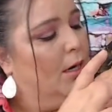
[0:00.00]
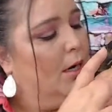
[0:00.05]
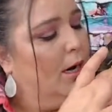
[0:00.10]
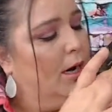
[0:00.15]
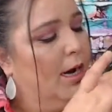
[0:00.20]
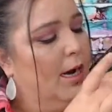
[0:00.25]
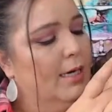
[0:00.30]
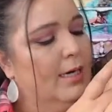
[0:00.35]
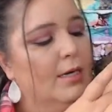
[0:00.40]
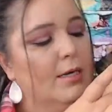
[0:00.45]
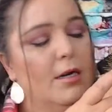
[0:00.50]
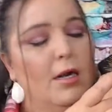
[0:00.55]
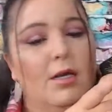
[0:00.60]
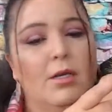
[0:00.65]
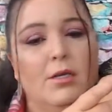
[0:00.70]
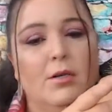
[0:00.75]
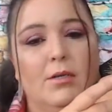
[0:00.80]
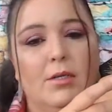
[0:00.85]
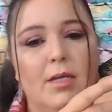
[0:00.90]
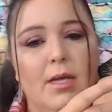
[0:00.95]
I did not
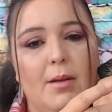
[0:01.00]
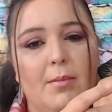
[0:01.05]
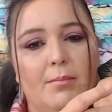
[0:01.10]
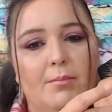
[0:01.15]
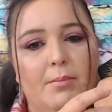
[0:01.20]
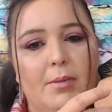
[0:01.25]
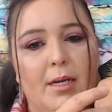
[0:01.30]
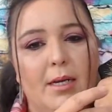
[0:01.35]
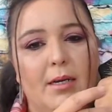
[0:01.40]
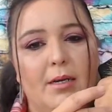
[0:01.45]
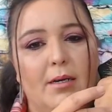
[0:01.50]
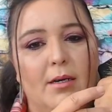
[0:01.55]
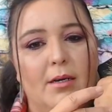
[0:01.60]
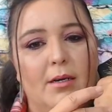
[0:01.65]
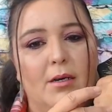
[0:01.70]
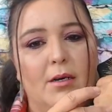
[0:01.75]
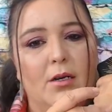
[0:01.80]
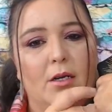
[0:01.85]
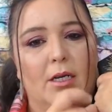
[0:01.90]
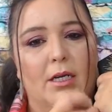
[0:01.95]
use it, but
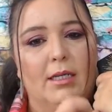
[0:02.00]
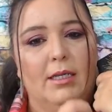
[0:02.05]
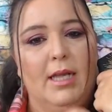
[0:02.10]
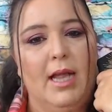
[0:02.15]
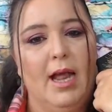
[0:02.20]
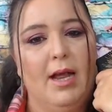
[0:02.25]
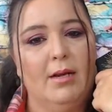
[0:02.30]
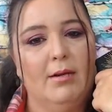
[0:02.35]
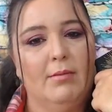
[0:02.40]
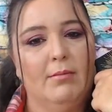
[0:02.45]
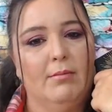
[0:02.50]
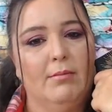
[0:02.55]
look at that.